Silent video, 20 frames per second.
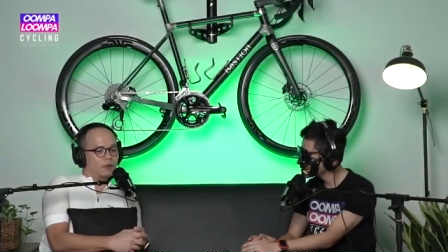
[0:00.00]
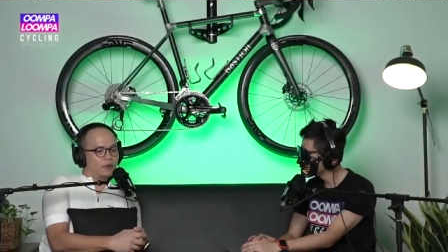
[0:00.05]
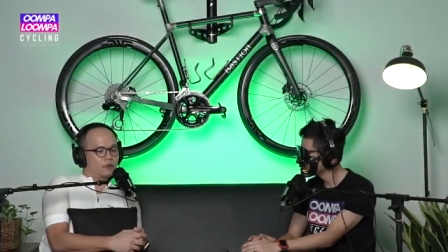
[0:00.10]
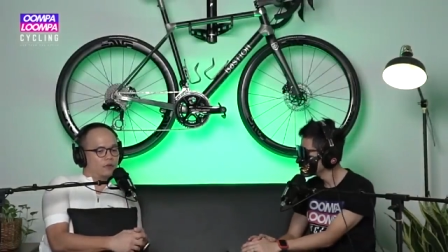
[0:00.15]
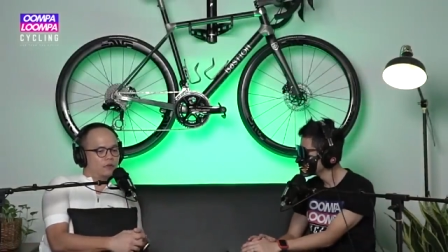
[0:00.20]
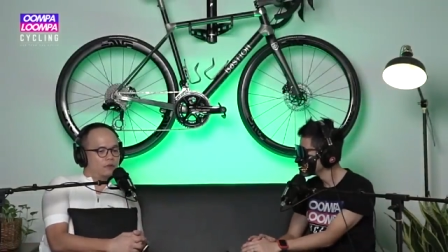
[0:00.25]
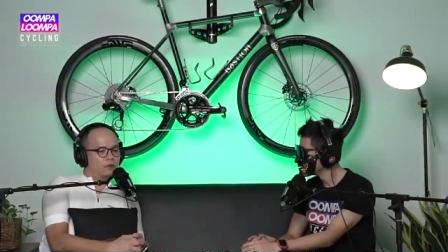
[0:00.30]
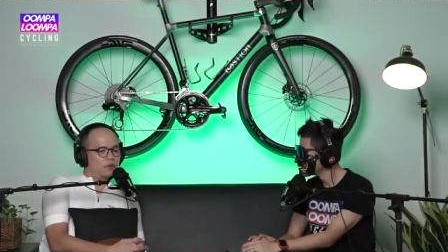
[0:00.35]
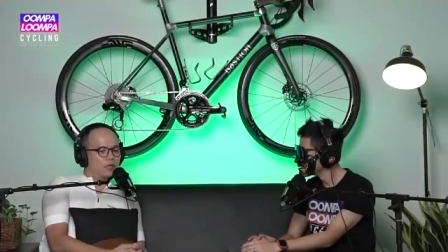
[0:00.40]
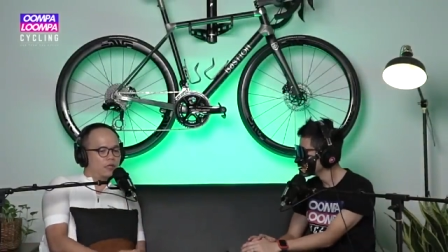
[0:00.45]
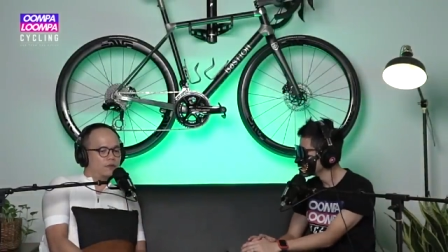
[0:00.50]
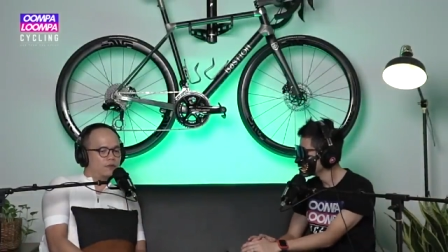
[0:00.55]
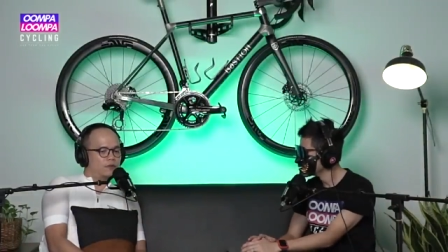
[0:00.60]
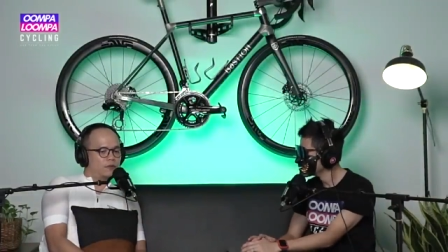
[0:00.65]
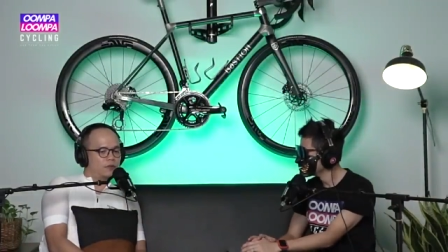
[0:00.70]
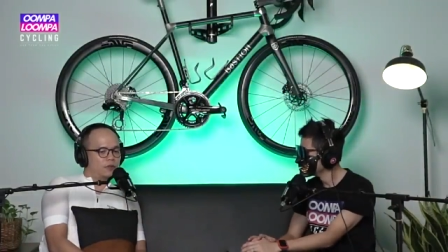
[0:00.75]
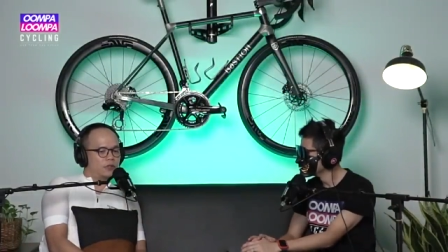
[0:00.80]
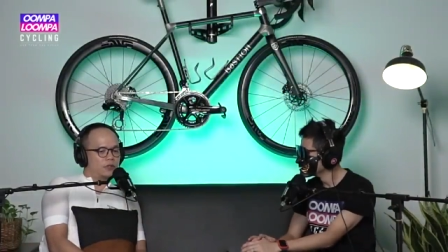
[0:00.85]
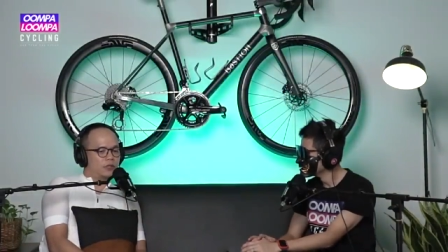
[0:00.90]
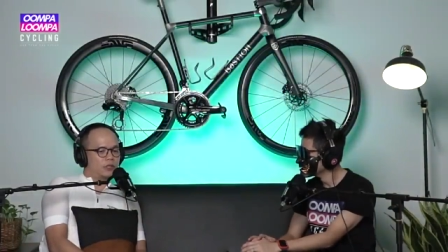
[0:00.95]
You quite
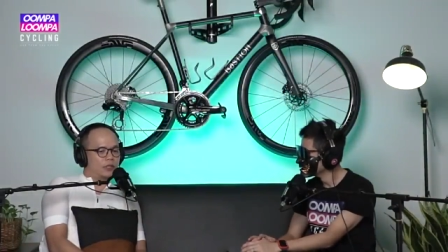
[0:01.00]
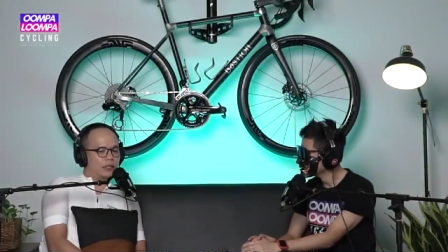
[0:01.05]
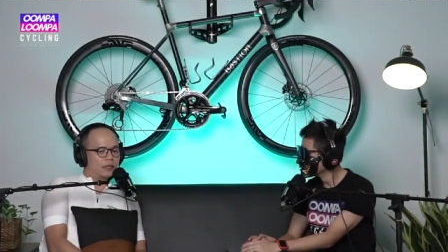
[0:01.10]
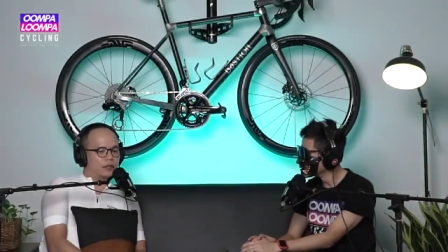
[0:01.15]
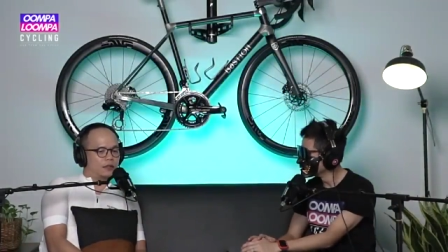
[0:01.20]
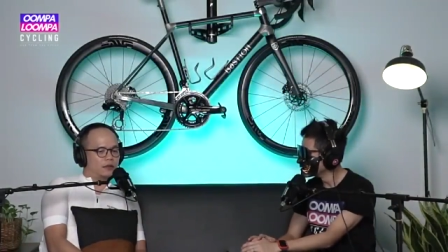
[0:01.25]
influencer.